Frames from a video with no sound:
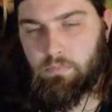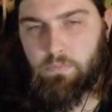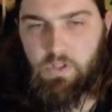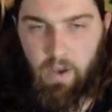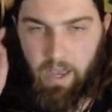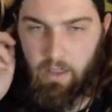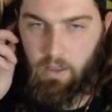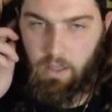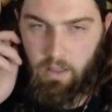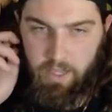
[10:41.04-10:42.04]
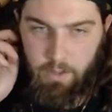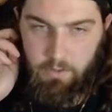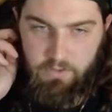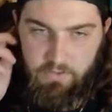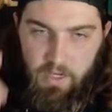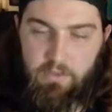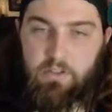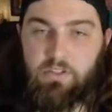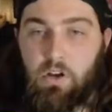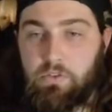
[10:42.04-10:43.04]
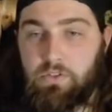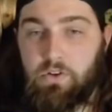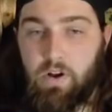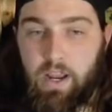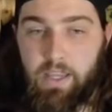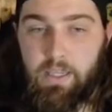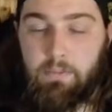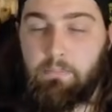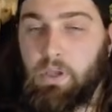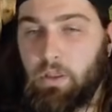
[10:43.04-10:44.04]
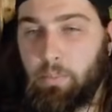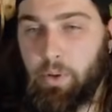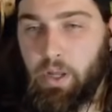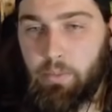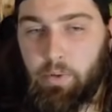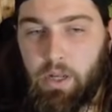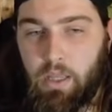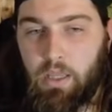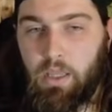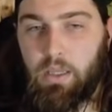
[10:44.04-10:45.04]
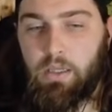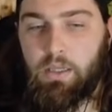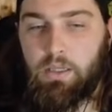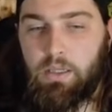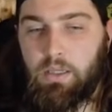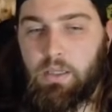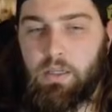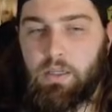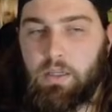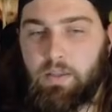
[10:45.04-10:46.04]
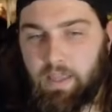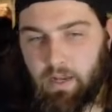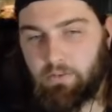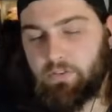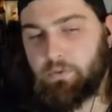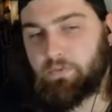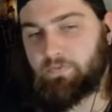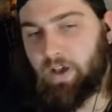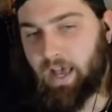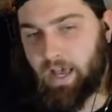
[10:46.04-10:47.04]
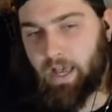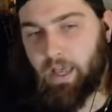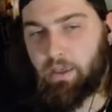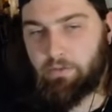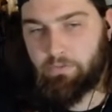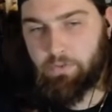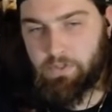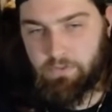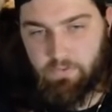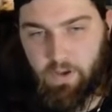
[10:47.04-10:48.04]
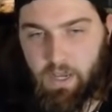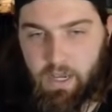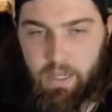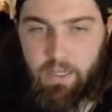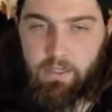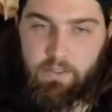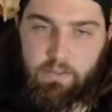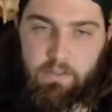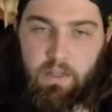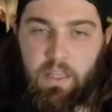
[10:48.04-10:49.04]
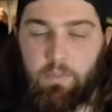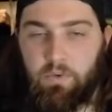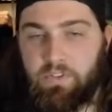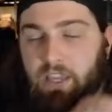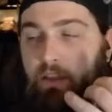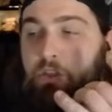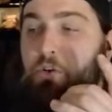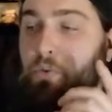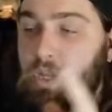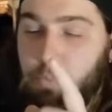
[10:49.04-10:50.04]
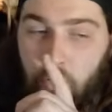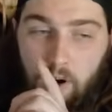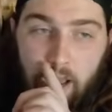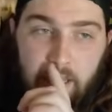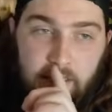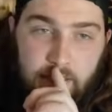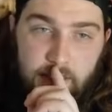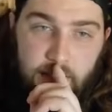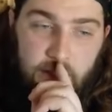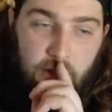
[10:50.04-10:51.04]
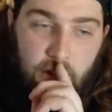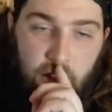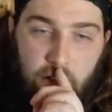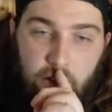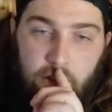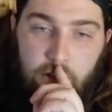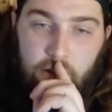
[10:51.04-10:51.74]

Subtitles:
So Outlaw Leg will discard the Scraggy, mill a Buddy Buddy. That'll do 5, which is fine. And then we'll take 3 prizes here, though.